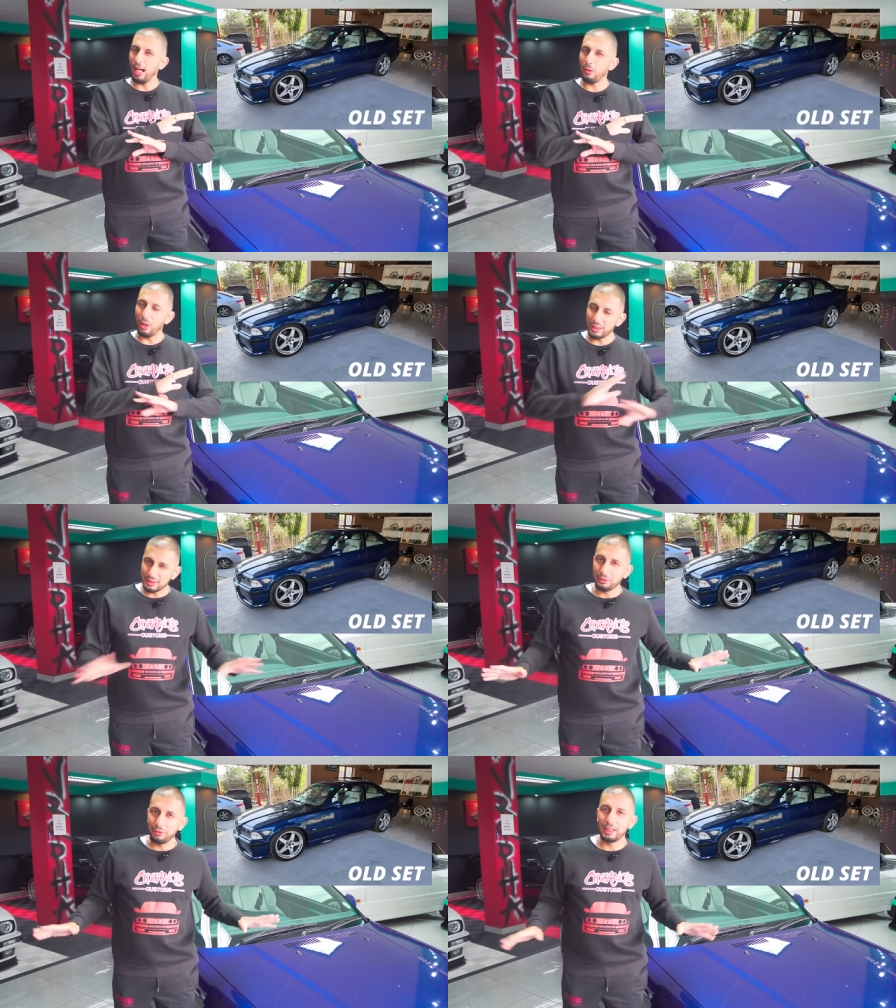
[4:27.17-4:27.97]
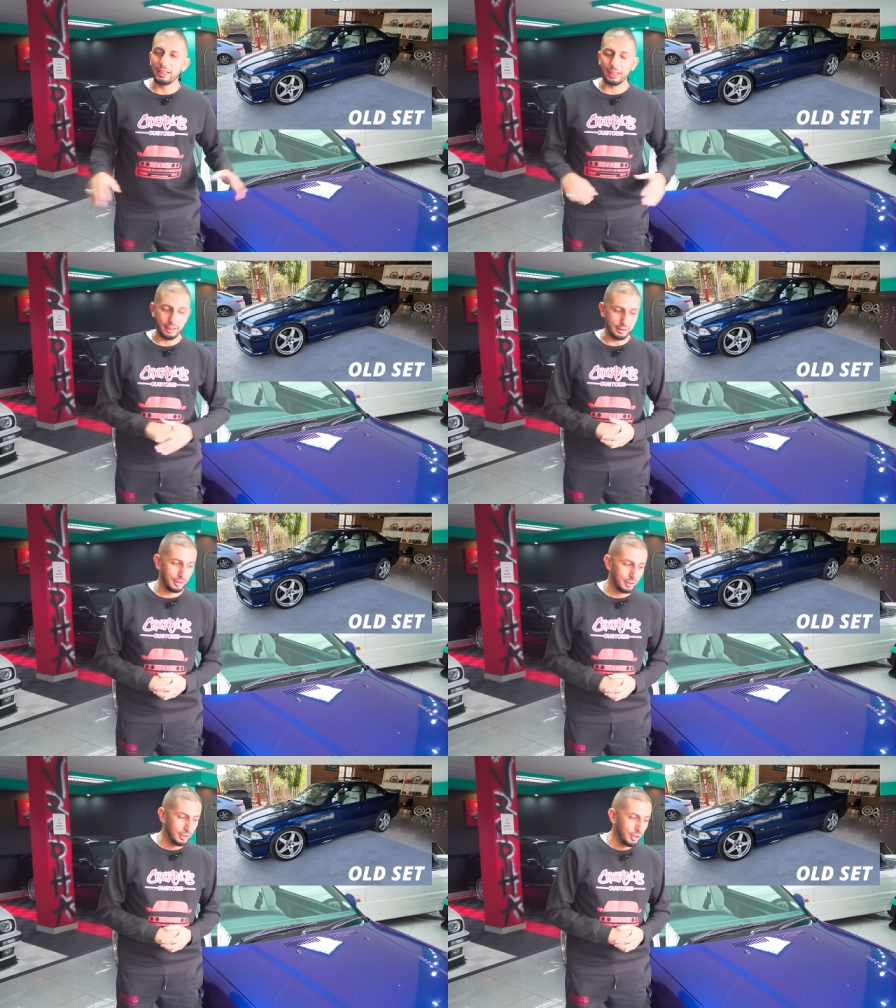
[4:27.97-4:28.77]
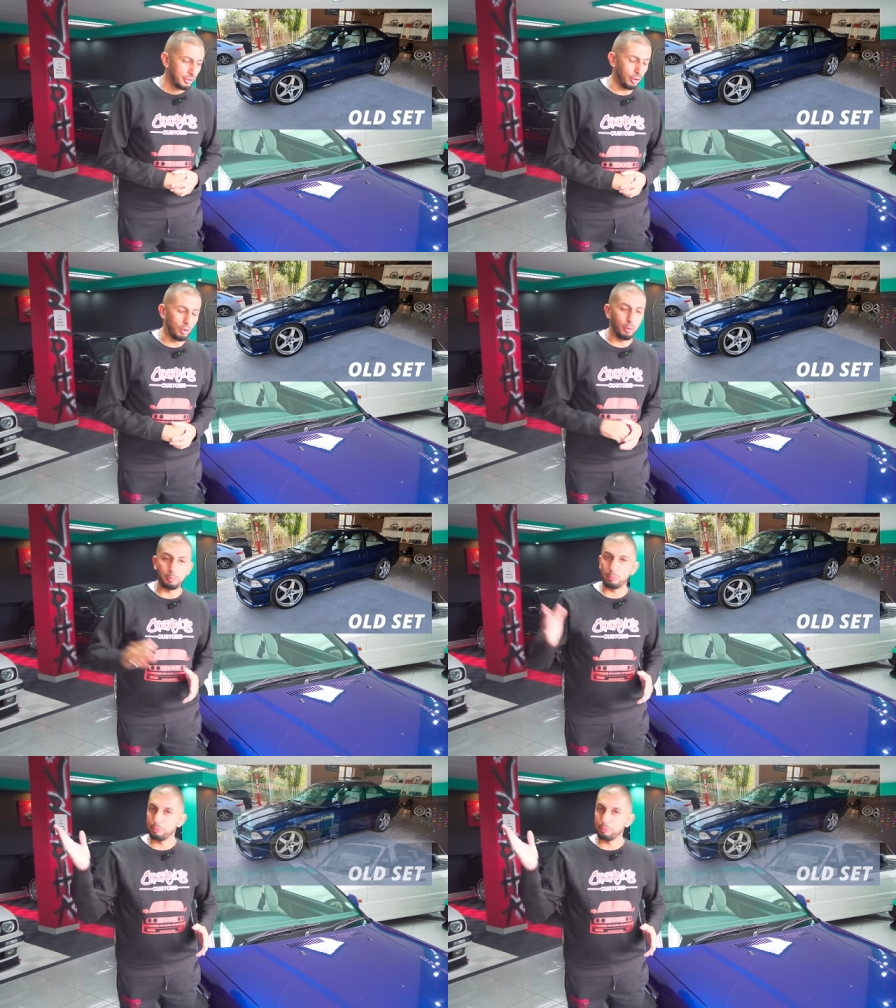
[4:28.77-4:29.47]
I wasn't feeling it. So